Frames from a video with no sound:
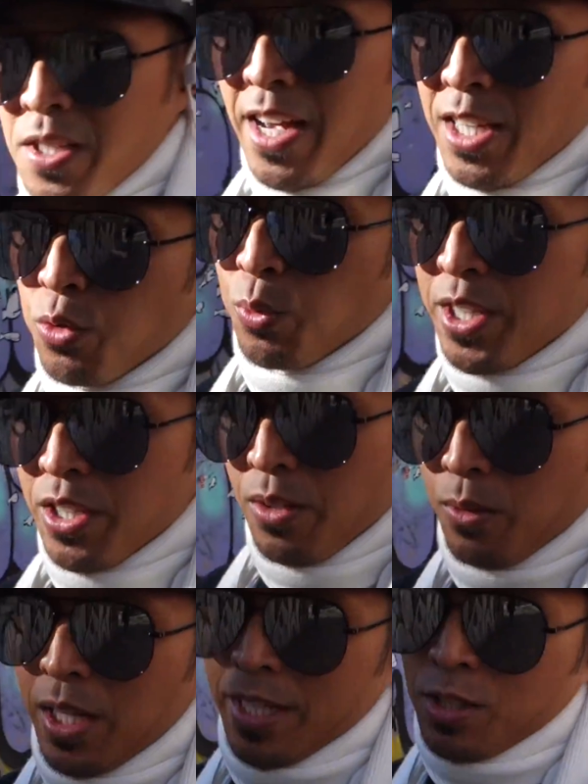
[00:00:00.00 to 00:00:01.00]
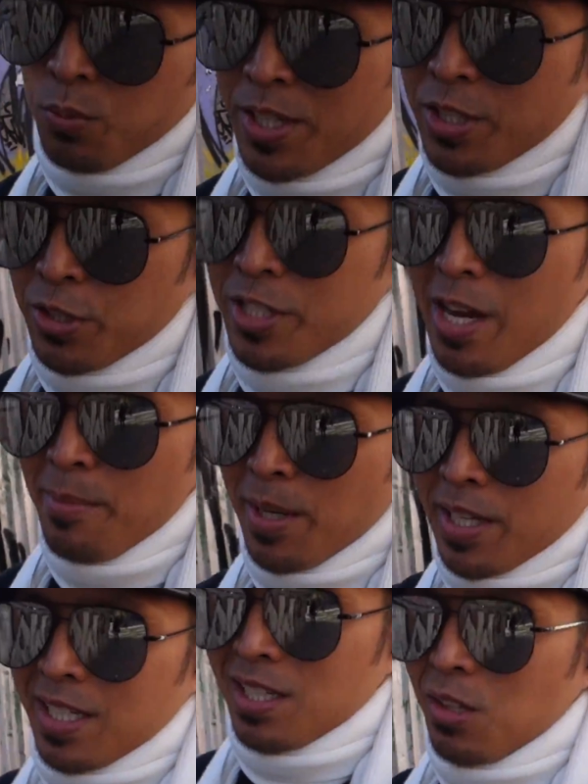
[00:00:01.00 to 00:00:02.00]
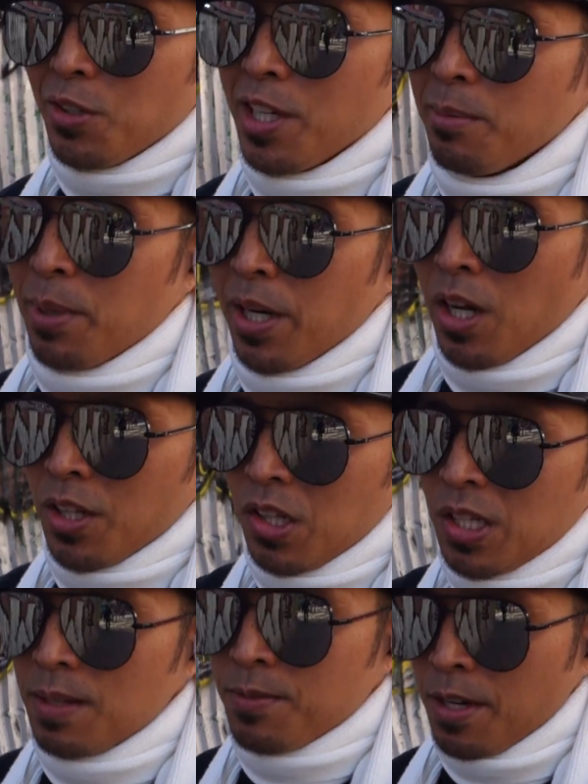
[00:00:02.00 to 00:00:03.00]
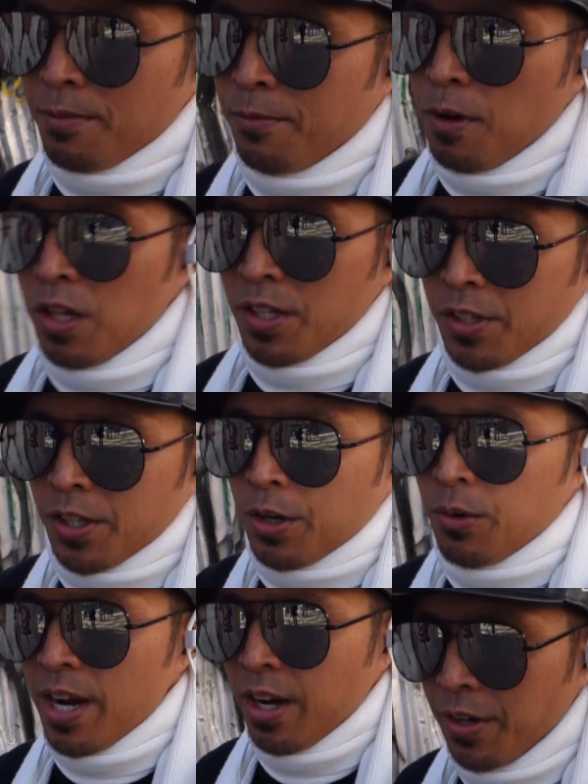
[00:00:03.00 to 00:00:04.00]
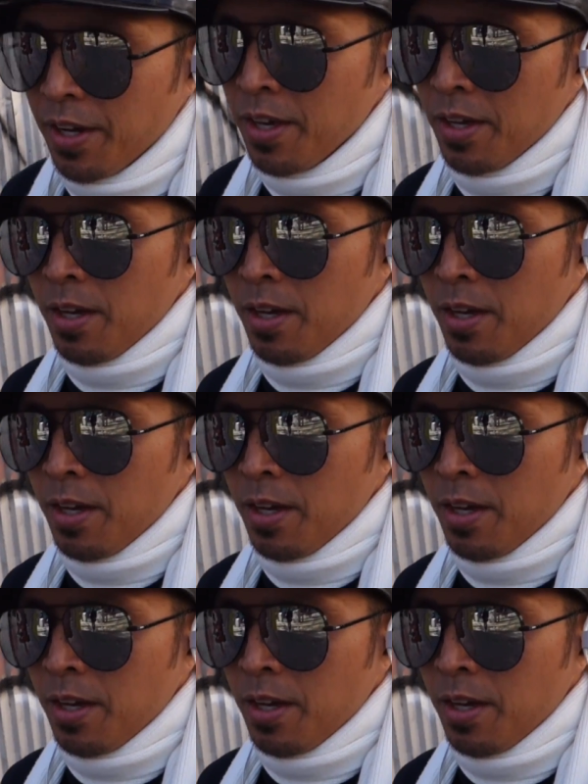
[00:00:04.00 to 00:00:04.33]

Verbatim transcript: slash winter. Well, it's winter time in Catalonia, but all the leaves have fallen to the ground.